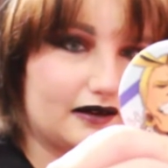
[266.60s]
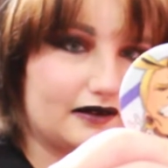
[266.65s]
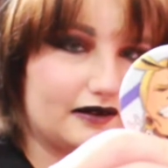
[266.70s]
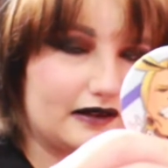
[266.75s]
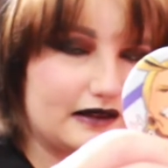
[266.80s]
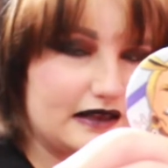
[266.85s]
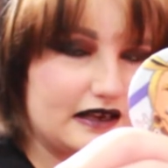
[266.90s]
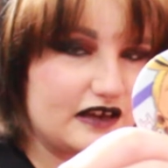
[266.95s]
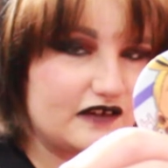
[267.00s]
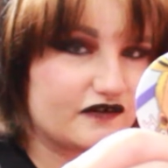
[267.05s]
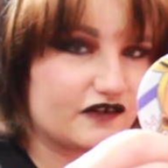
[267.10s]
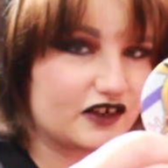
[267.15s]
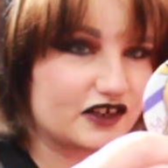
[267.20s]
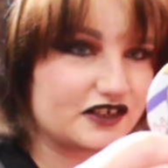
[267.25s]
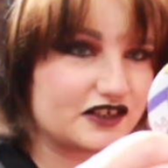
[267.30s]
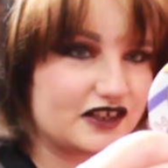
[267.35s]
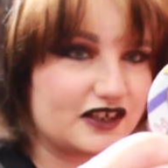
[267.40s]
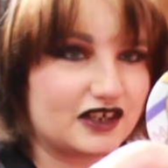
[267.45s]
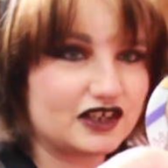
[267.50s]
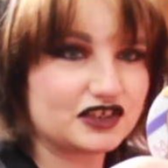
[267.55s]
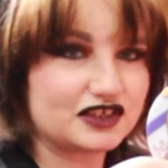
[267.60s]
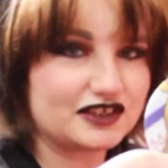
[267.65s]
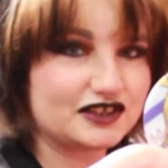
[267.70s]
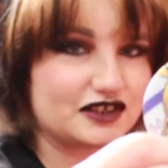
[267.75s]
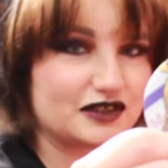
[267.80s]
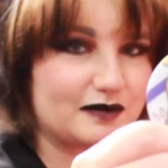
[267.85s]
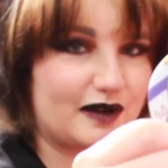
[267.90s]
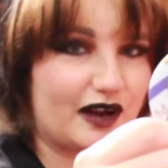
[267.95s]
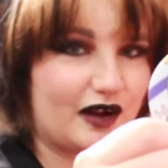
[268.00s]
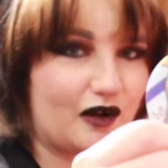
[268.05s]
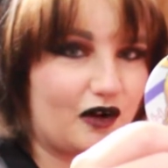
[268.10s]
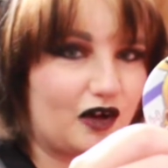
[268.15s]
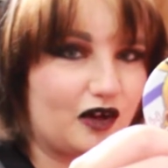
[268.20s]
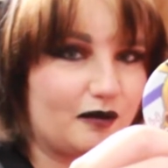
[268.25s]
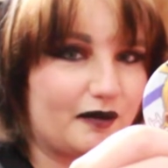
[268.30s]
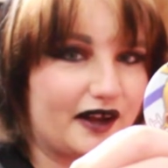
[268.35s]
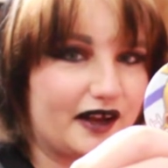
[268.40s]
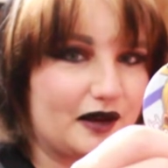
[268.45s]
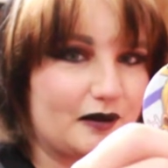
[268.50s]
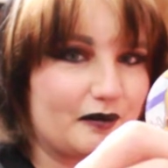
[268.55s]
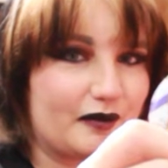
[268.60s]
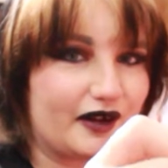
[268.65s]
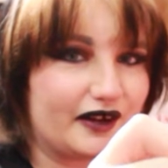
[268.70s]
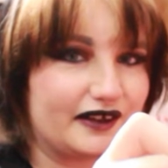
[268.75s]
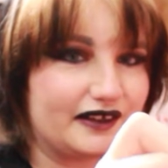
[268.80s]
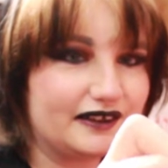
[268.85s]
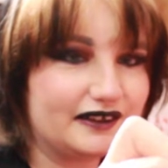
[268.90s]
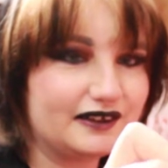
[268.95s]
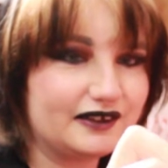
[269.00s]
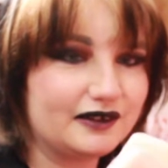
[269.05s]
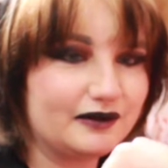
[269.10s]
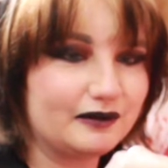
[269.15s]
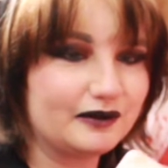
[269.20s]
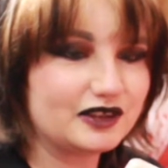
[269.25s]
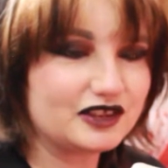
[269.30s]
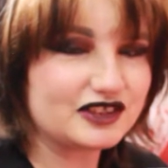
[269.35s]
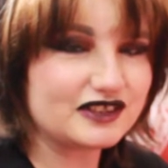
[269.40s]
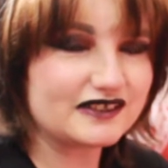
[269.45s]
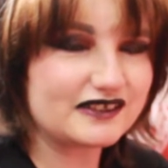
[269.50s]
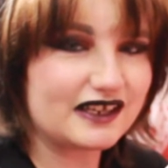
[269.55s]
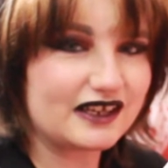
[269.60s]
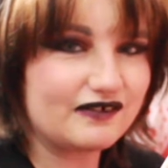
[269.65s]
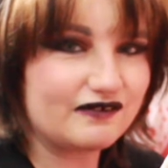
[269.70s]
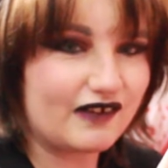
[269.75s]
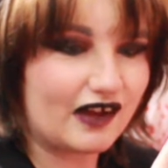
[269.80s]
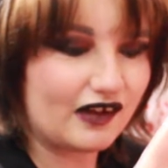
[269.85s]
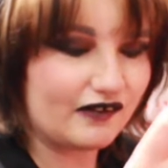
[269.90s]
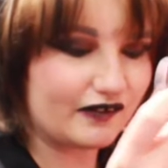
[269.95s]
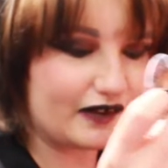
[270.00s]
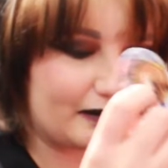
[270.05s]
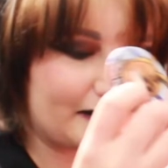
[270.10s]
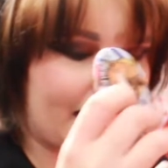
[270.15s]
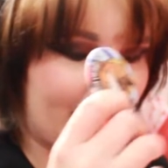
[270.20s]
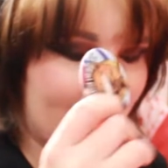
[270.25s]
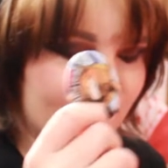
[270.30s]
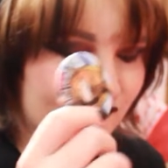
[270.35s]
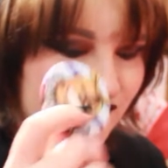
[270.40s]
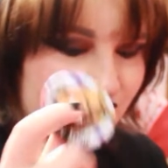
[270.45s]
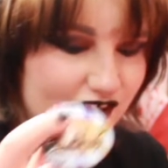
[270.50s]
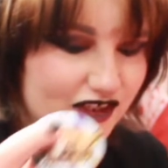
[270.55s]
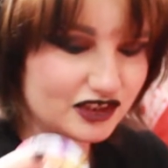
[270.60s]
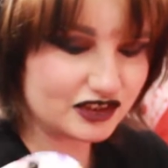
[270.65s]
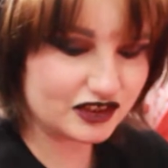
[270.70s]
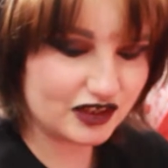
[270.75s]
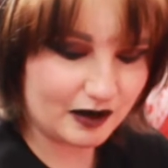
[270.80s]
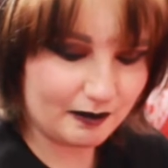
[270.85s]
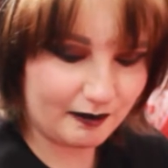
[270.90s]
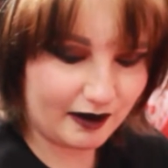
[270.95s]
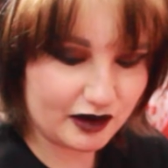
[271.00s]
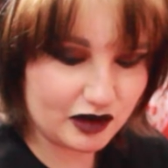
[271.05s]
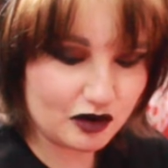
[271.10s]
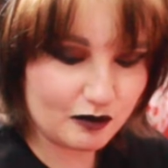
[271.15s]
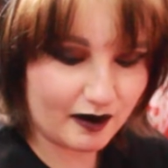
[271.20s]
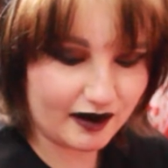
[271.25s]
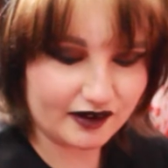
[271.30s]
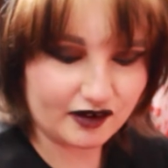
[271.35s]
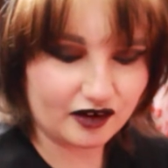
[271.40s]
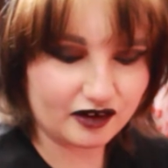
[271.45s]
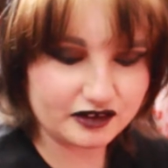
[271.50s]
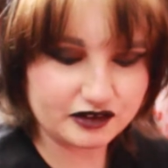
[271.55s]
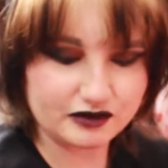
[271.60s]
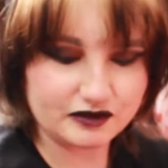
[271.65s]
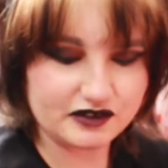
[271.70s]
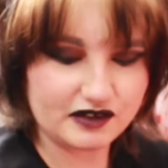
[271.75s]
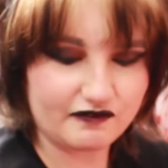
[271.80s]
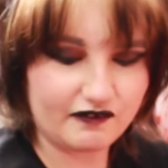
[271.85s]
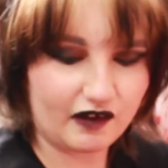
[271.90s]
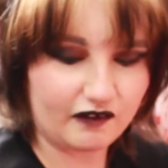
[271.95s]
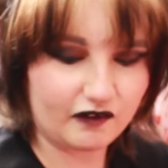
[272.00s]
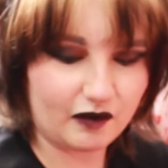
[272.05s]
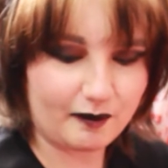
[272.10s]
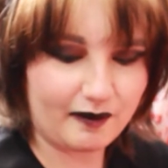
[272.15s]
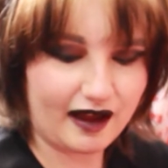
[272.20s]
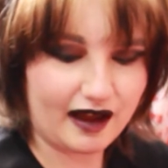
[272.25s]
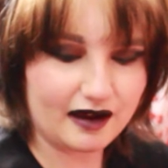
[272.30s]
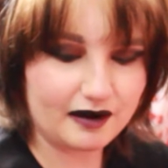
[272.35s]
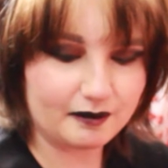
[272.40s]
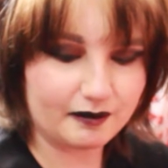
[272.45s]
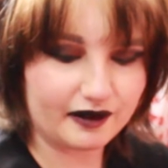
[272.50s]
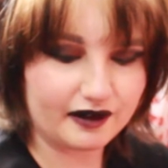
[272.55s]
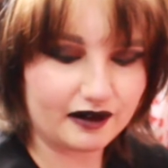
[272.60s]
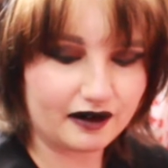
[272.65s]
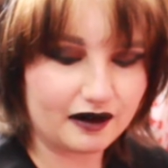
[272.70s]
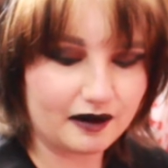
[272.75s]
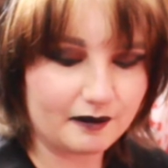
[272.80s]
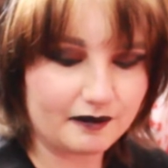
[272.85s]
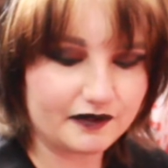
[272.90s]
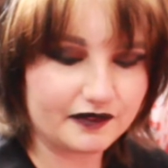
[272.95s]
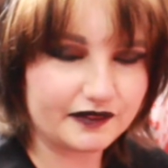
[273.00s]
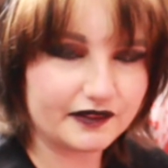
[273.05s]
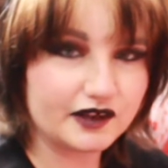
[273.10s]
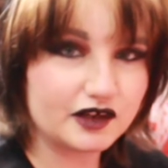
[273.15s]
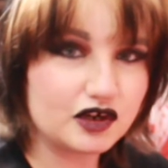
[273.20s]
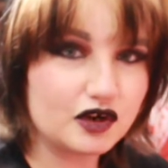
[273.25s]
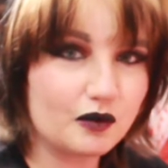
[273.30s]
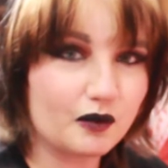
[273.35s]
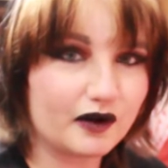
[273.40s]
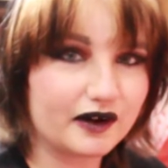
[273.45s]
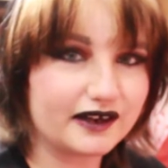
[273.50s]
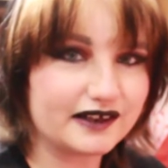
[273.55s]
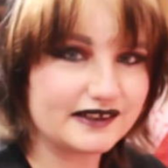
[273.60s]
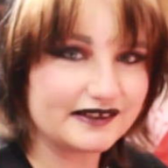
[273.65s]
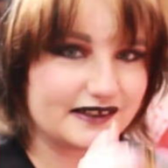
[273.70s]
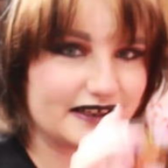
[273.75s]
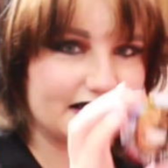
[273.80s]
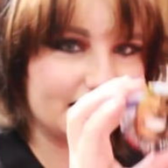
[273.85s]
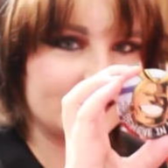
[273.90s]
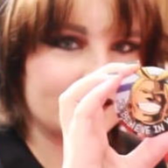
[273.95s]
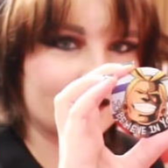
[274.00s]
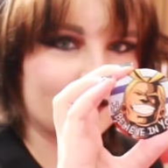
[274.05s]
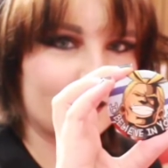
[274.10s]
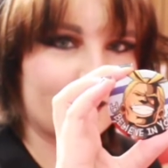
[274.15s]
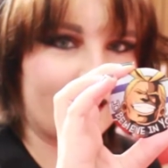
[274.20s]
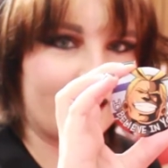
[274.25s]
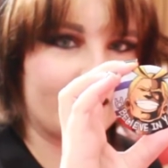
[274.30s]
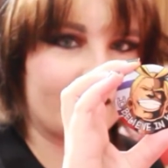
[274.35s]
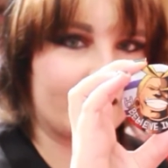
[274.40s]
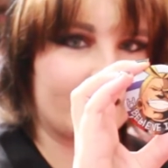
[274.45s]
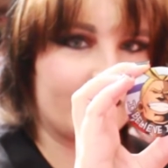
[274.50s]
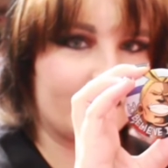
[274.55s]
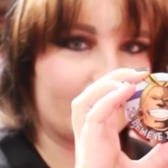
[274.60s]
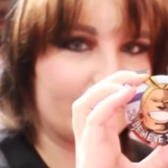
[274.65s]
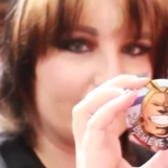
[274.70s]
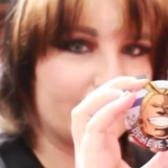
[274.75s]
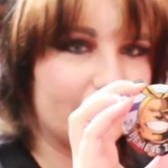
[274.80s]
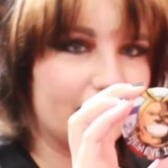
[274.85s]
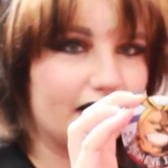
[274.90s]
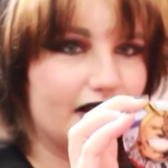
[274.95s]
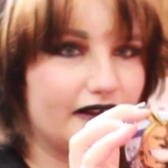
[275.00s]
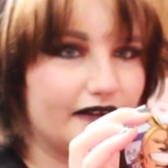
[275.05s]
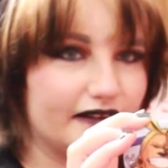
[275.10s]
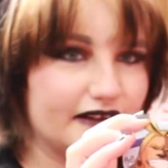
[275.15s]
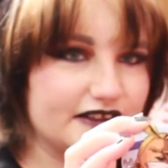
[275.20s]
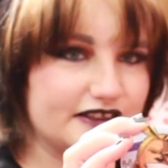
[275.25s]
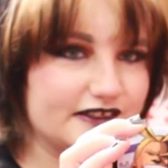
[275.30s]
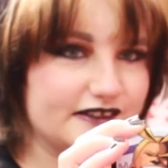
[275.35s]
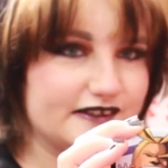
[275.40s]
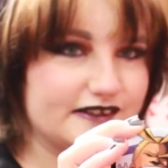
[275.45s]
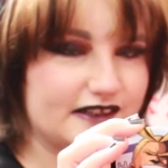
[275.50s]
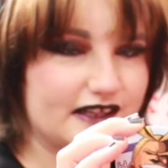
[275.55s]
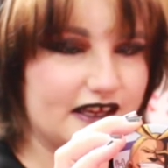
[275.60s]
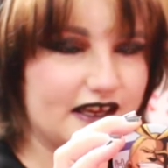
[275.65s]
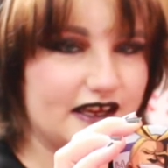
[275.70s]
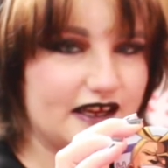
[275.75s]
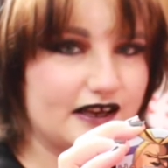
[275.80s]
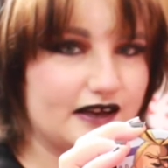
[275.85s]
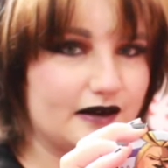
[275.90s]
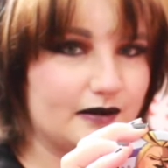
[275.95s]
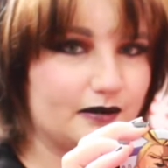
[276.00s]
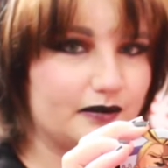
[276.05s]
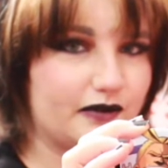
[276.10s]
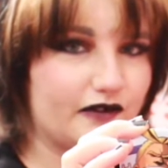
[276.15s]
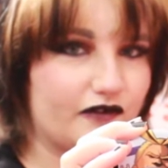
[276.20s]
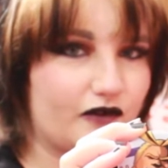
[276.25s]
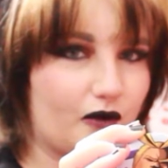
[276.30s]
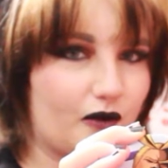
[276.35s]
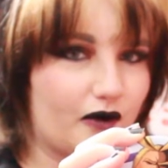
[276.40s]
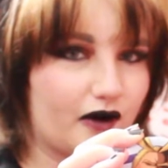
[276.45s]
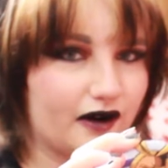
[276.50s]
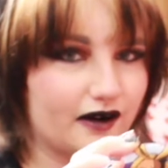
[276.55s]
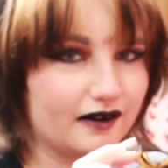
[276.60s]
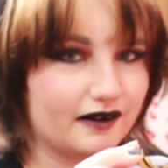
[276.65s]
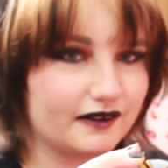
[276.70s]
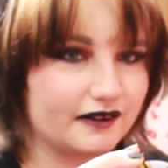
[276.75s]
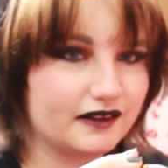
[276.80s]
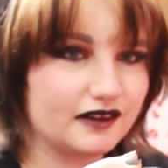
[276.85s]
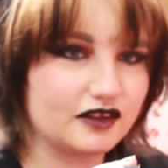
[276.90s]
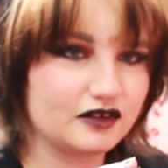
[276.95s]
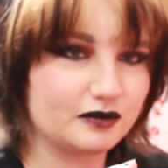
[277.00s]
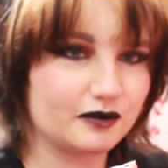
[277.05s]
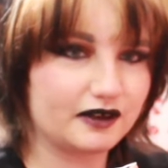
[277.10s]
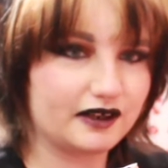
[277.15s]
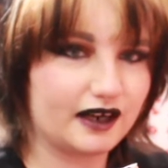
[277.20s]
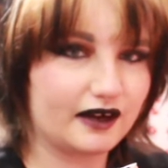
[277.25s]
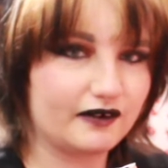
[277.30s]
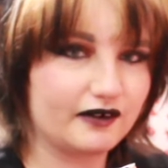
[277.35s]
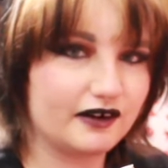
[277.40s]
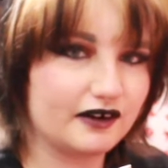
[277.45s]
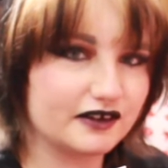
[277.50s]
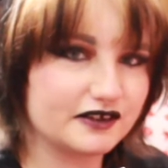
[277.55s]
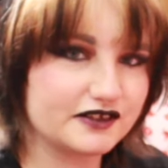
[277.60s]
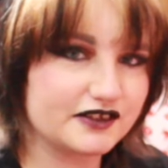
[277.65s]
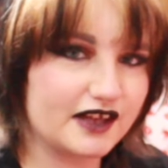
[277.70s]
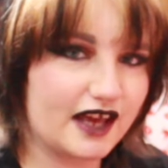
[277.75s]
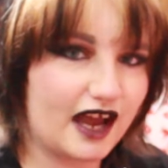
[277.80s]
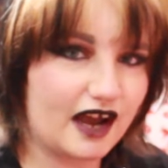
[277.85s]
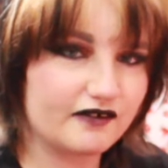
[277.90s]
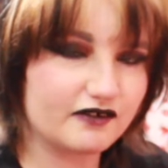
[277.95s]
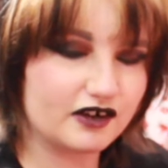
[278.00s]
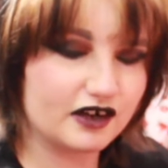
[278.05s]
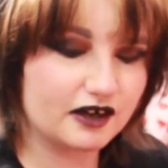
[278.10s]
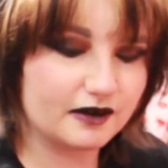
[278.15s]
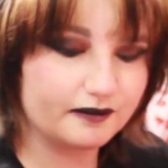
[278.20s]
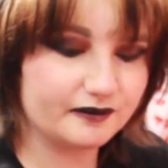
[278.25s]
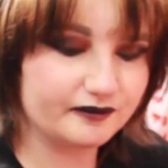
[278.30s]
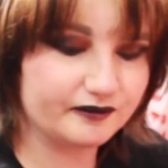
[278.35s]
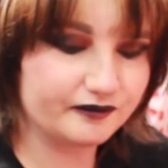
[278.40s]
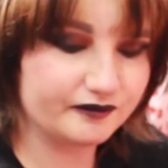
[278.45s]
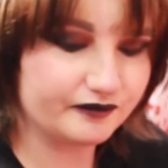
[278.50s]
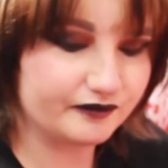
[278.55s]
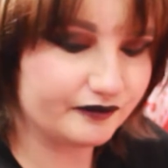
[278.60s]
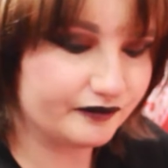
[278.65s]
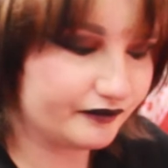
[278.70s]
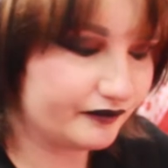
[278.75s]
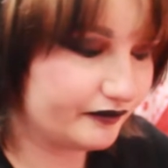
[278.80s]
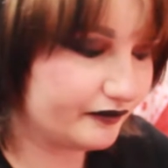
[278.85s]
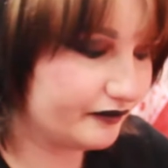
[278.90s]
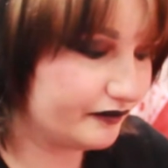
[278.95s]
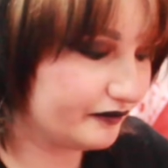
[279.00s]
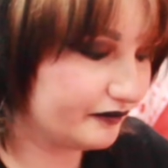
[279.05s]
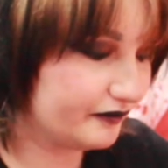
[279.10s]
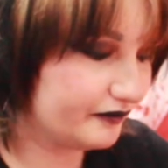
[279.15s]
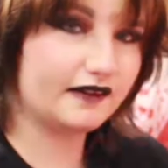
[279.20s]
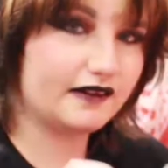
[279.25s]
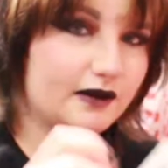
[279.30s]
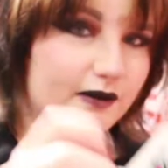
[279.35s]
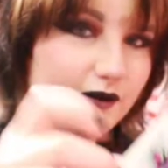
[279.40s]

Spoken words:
the first addition to my All Might button, which is a velvet matte finish. My new button also is a velvet matte, but the new one is a different background. This is the before, this one down here is the after. And then